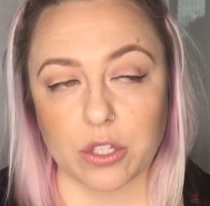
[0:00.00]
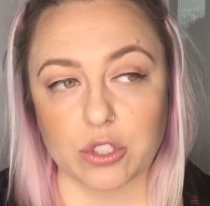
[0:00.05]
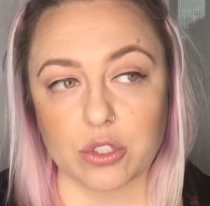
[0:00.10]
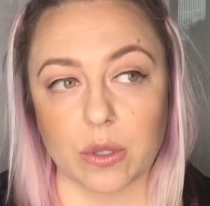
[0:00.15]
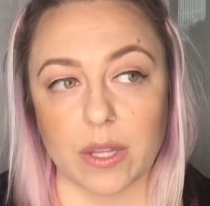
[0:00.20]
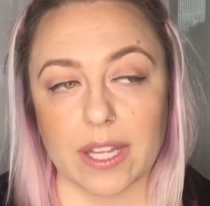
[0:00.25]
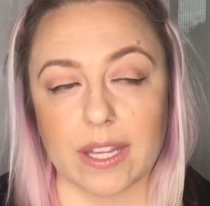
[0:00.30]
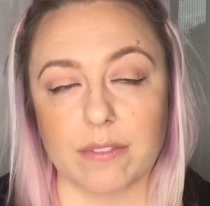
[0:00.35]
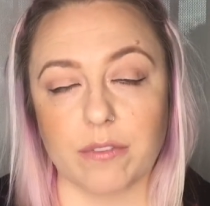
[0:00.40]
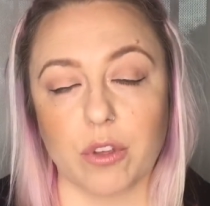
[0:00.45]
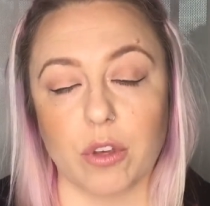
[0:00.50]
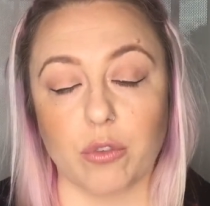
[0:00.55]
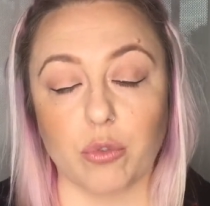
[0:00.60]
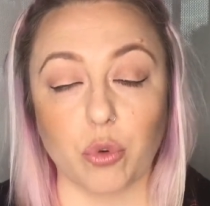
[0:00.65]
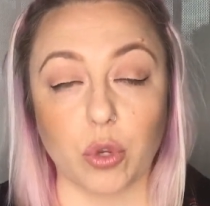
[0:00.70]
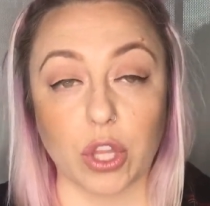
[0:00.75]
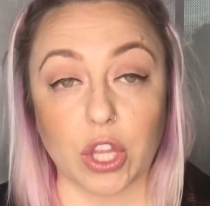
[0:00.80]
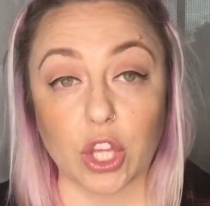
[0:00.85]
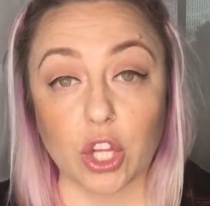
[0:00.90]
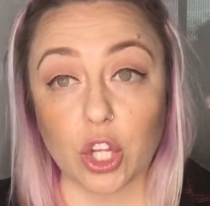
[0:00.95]
So like if you have
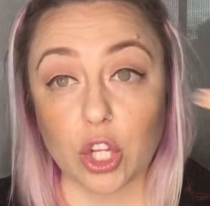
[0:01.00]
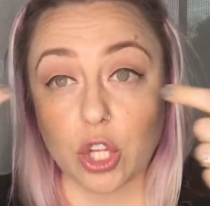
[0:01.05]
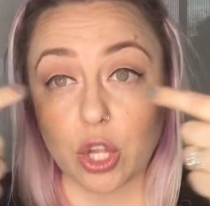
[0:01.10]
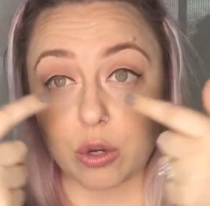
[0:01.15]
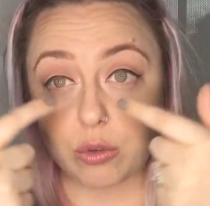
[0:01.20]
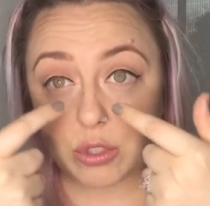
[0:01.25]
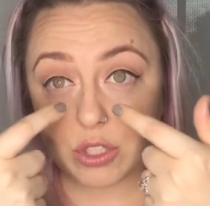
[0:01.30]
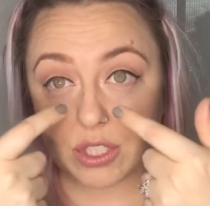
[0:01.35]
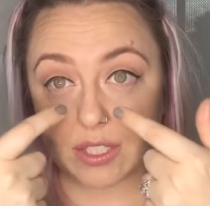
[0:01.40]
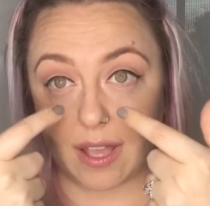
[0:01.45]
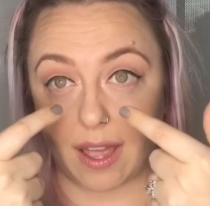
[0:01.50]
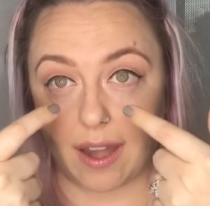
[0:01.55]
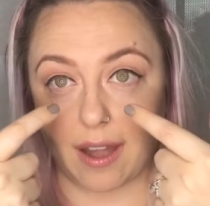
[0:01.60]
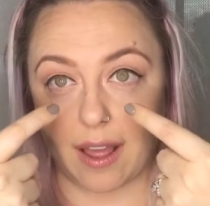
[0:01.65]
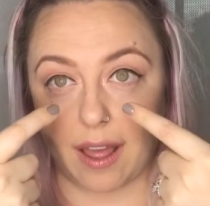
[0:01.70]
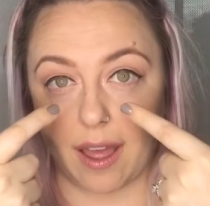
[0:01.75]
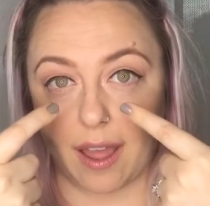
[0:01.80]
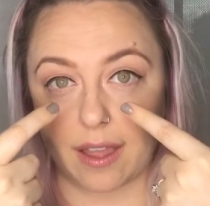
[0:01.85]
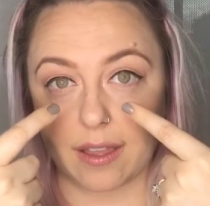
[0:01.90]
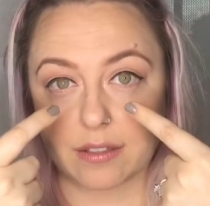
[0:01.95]
really close set
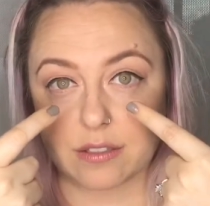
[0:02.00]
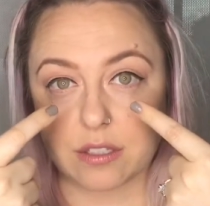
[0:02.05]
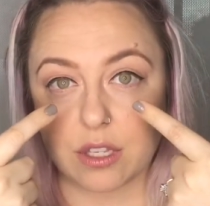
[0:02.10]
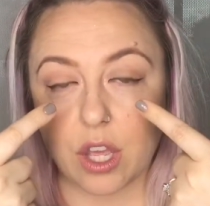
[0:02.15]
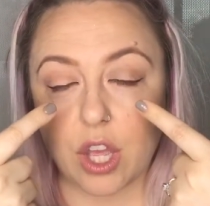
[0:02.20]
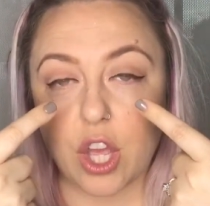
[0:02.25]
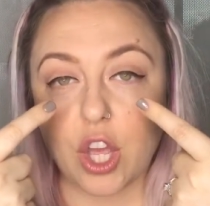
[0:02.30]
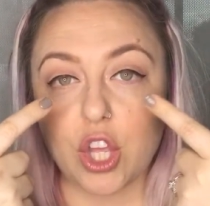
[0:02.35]
eyes,